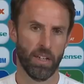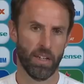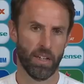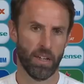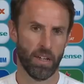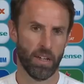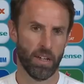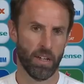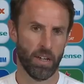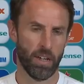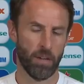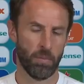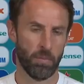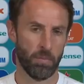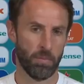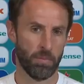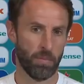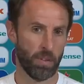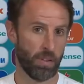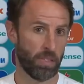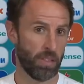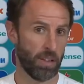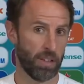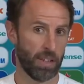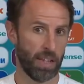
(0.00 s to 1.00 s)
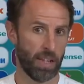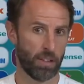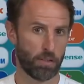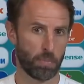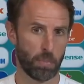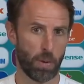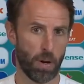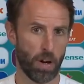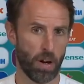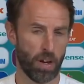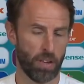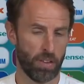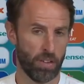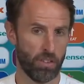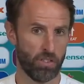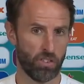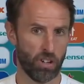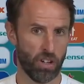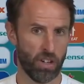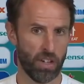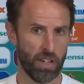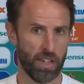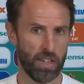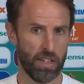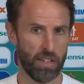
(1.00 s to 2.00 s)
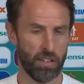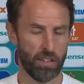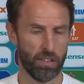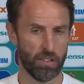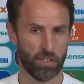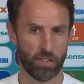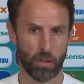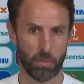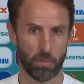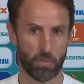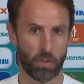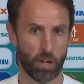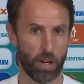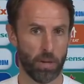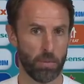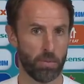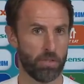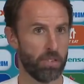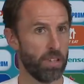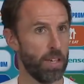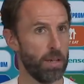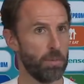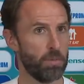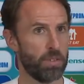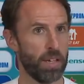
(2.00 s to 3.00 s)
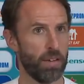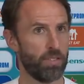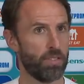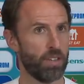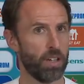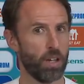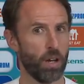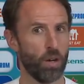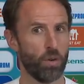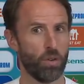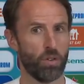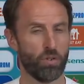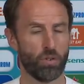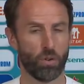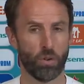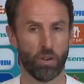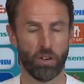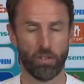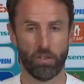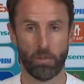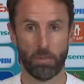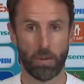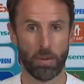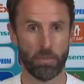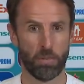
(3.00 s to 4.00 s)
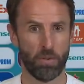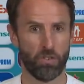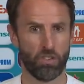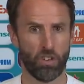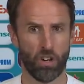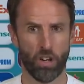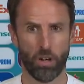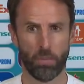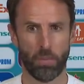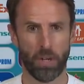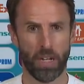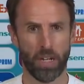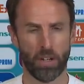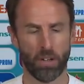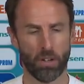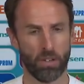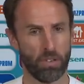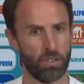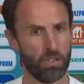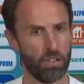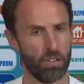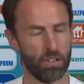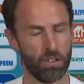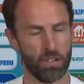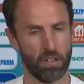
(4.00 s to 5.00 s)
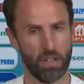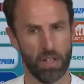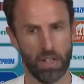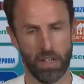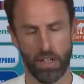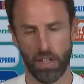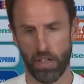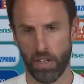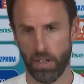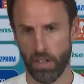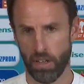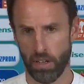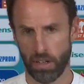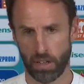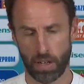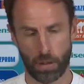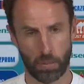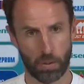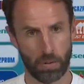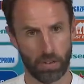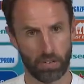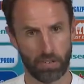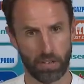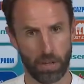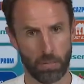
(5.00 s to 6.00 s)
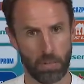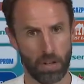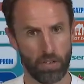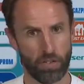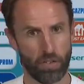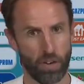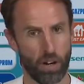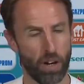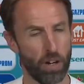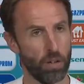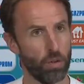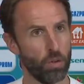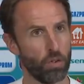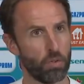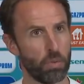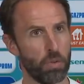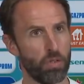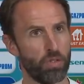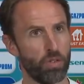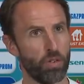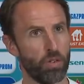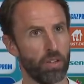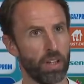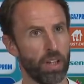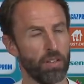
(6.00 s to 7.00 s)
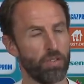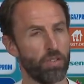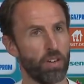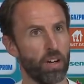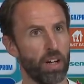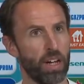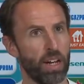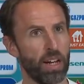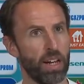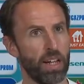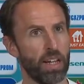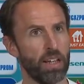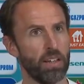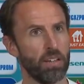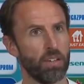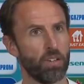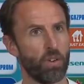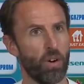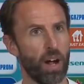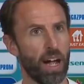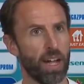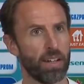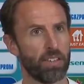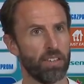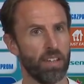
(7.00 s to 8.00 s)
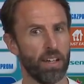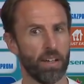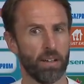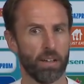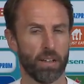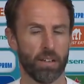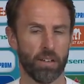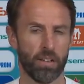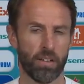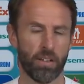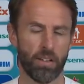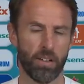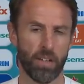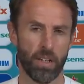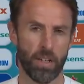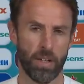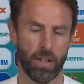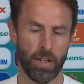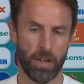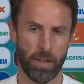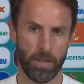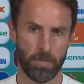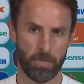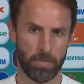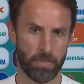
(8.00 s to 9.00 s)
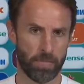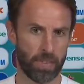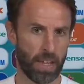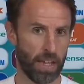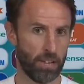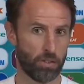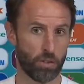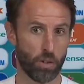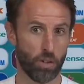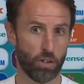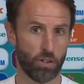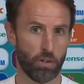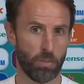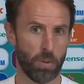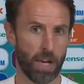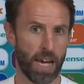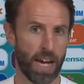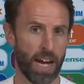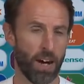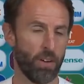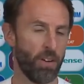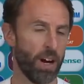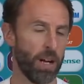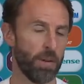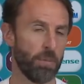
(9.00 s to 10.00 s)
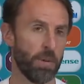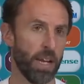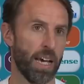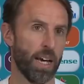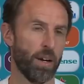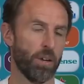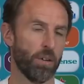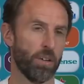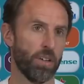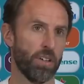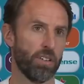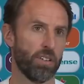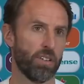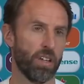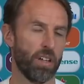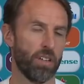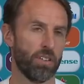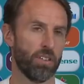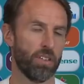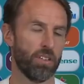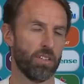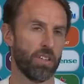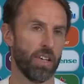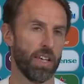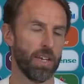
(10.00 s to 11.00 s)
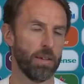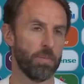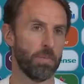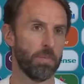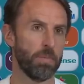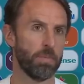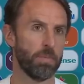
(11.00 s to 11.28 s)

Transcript: I think that's part of the journey sometimes teams have to go through. I remember Germany got to a couple of semi-finals before they finally cracked it, and that's got to be our aim now as a team.